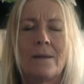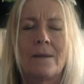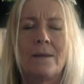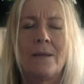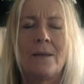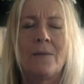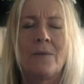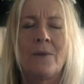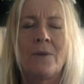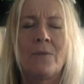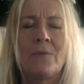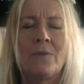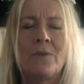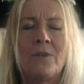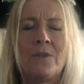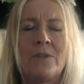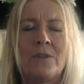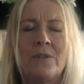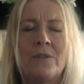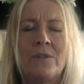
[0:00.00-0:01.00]
Now, what I
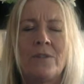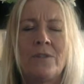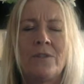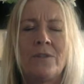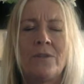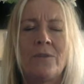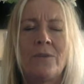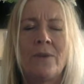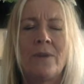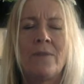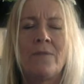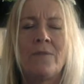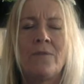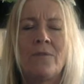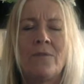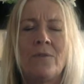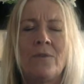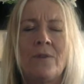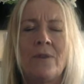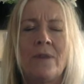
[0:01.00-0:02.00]
want you to do, if
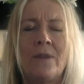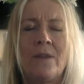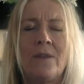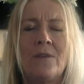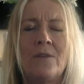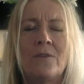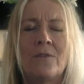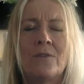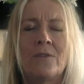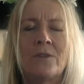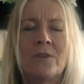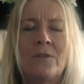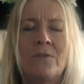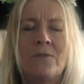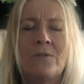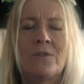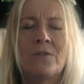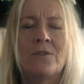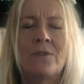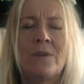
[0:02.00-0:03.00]
you're,
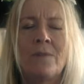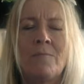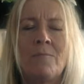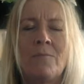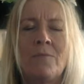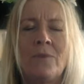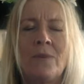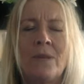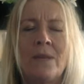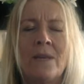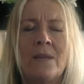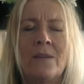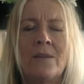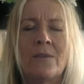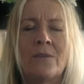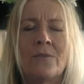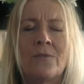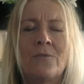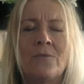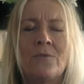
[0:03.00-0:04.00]
don't try and bring in a
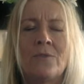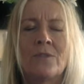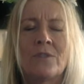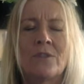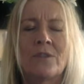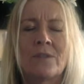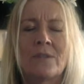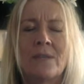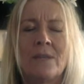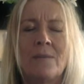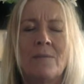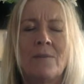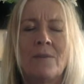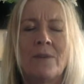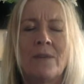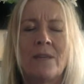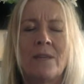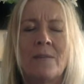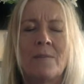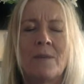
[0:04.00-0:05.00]
thought, just keep
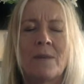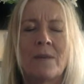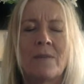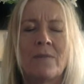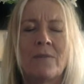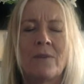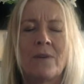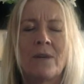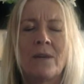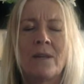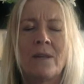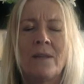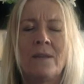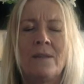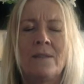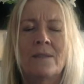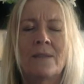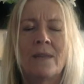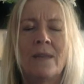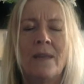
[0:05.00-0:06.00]
looking at the back of your
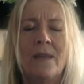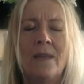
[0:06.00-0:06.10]
eyelids.